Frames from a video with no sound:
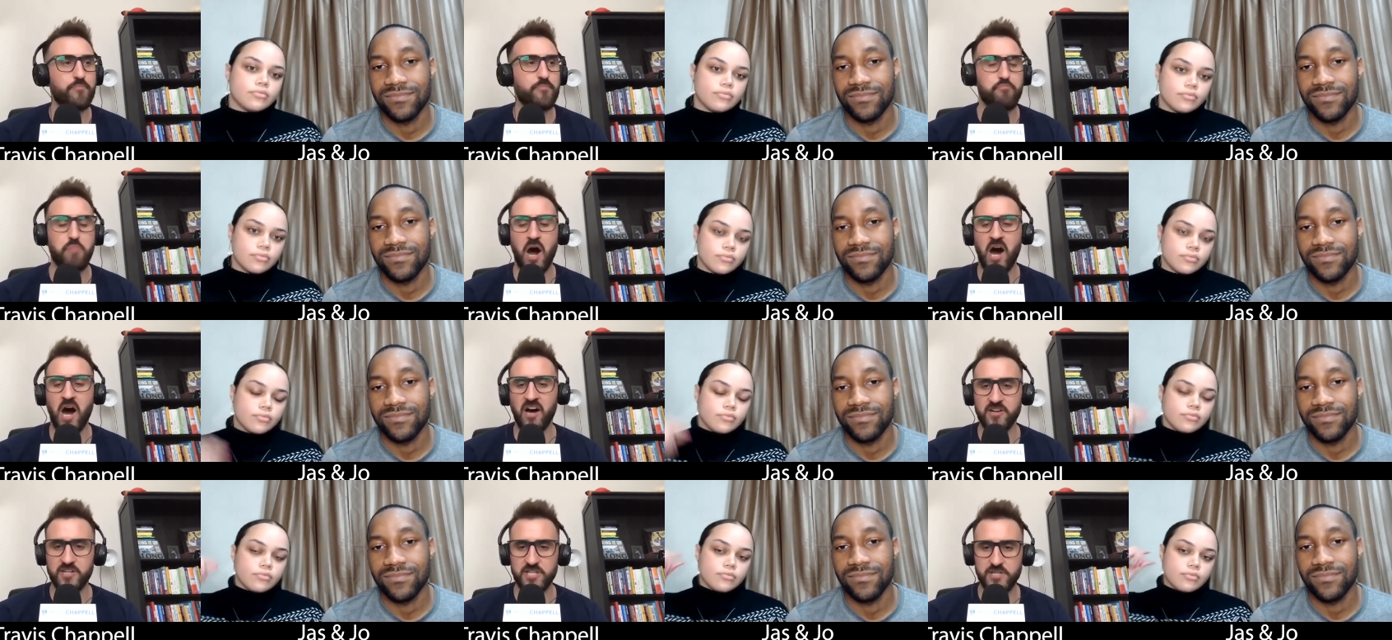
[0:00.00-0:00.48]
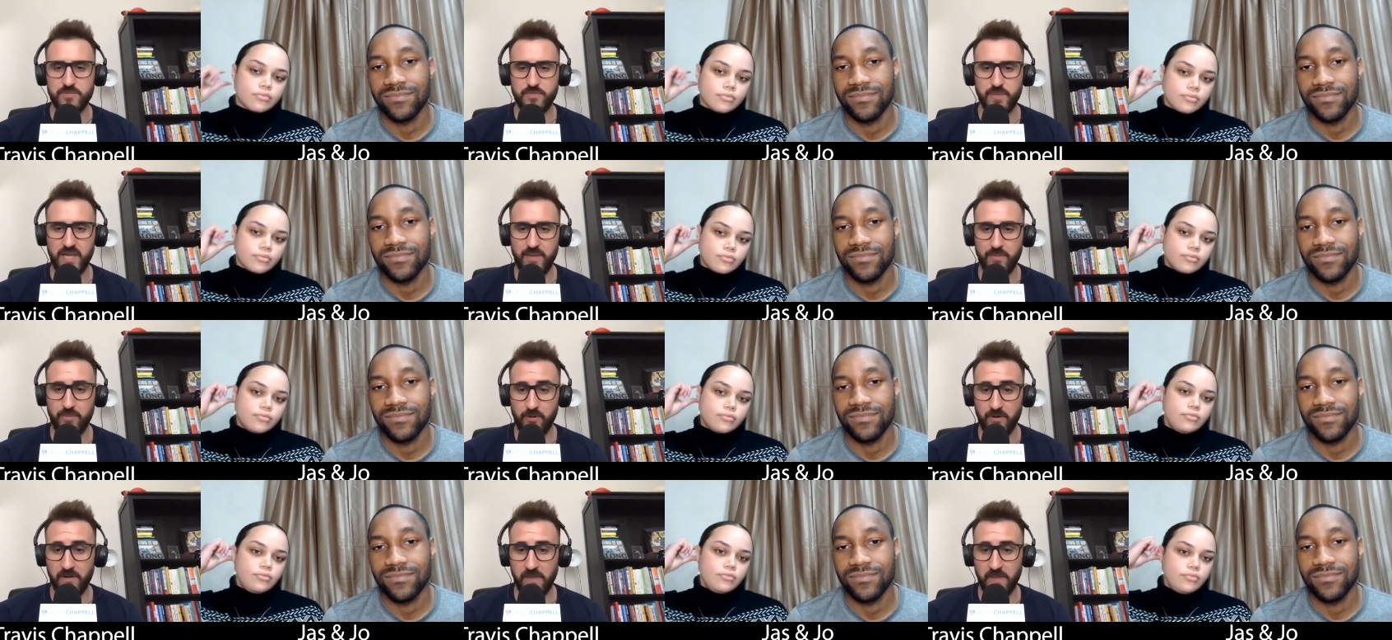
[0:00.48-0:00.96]
Speaker 1: punch
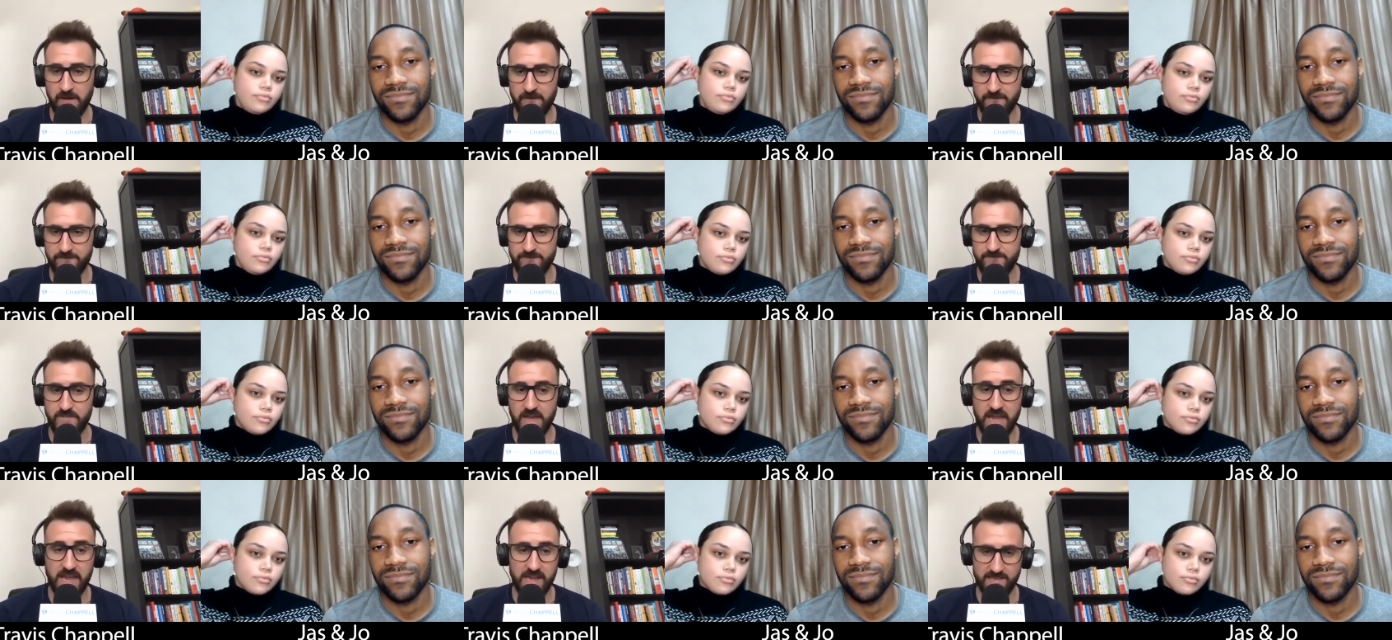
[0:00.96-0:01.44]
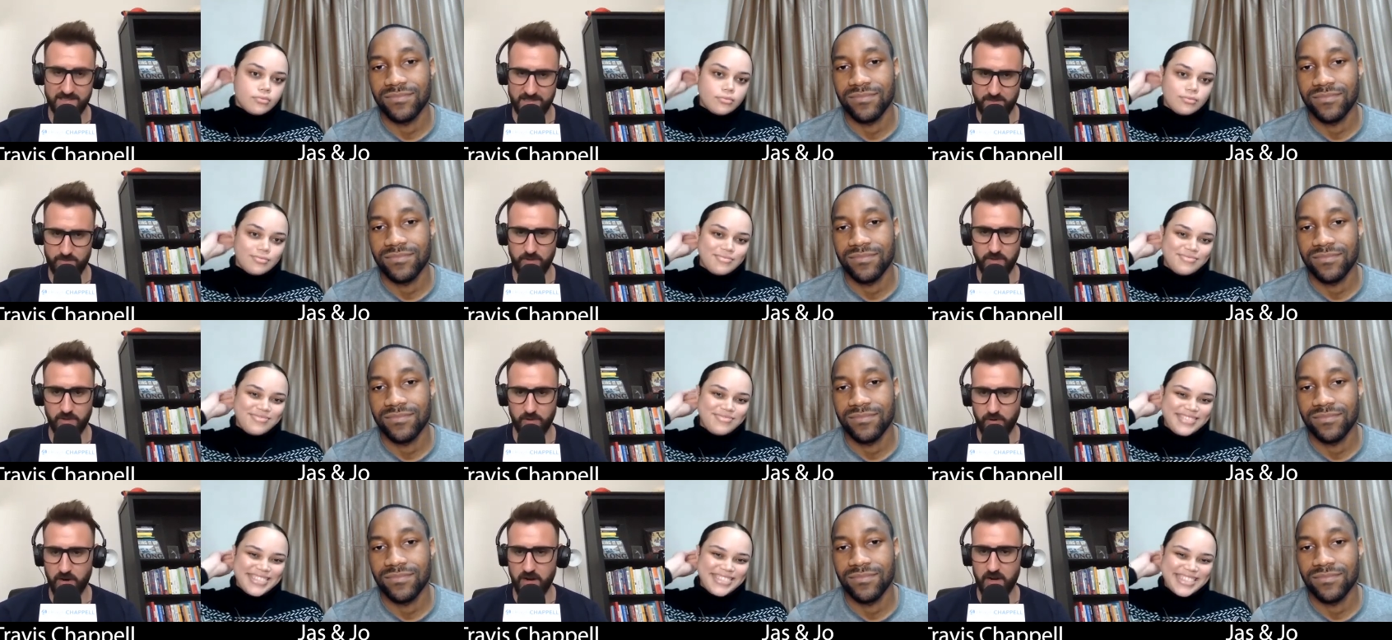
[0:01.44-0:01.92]
people in the face
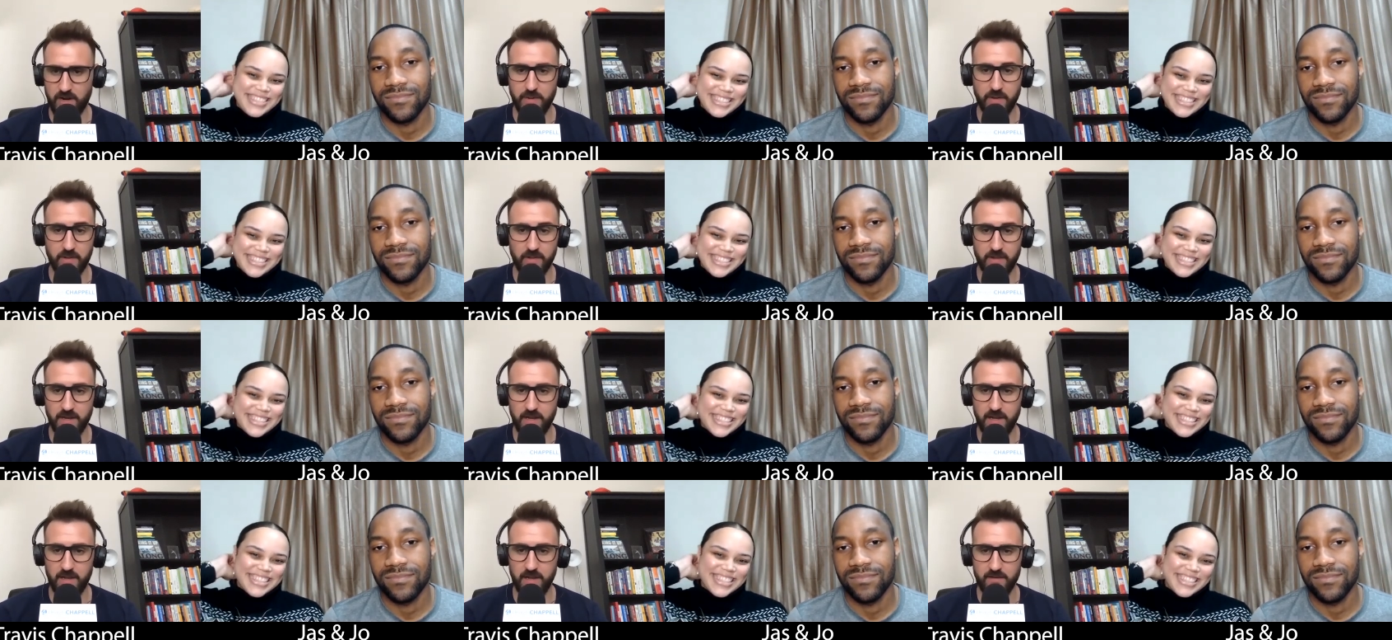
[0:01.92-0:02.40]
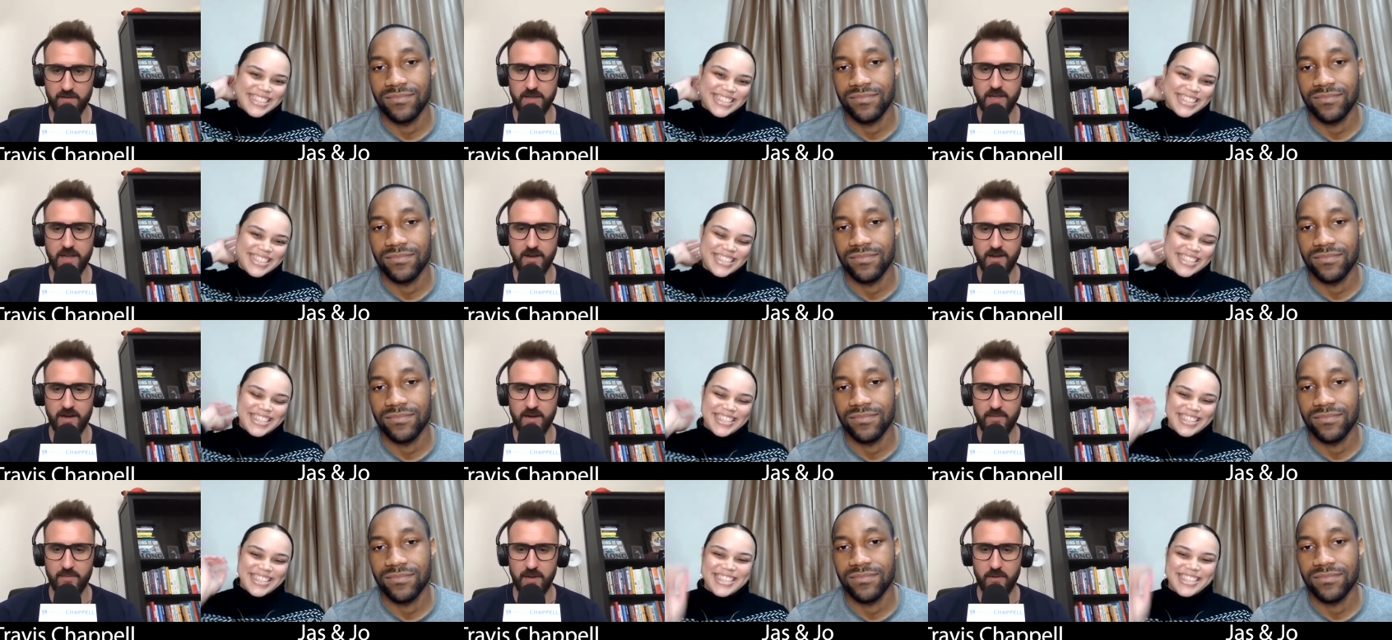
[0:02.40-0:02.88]
with credibility, you
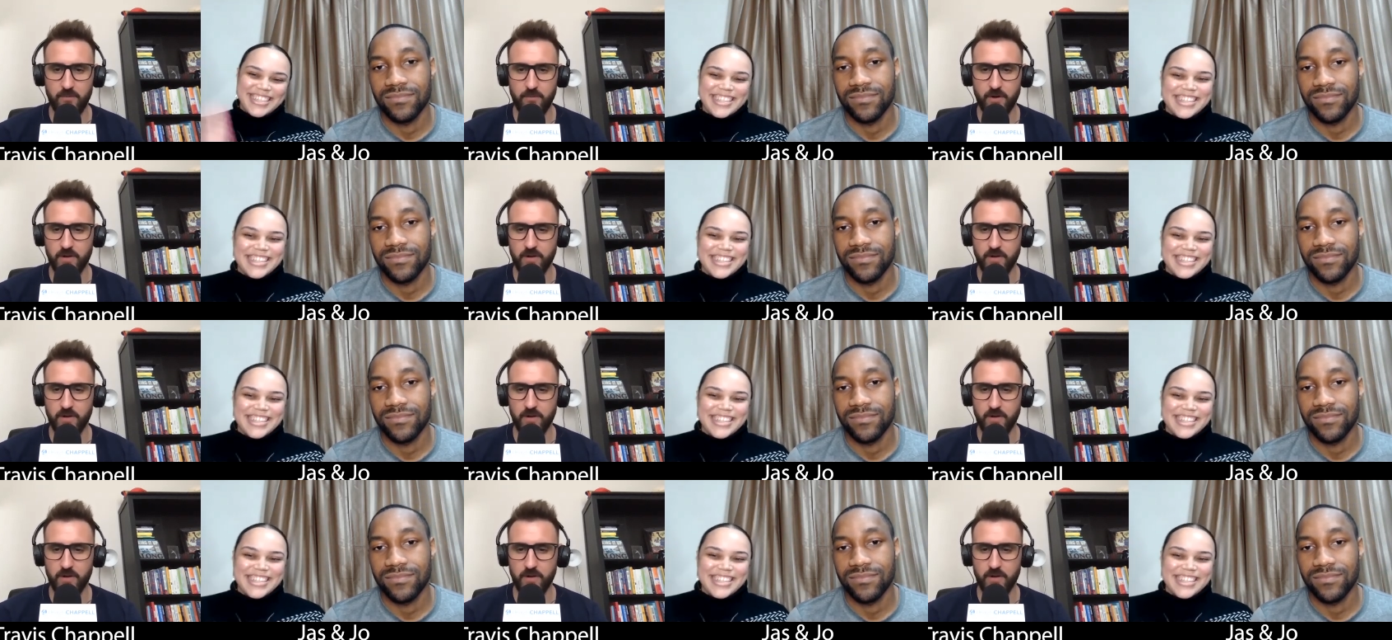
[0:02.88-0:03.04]
know what I mean.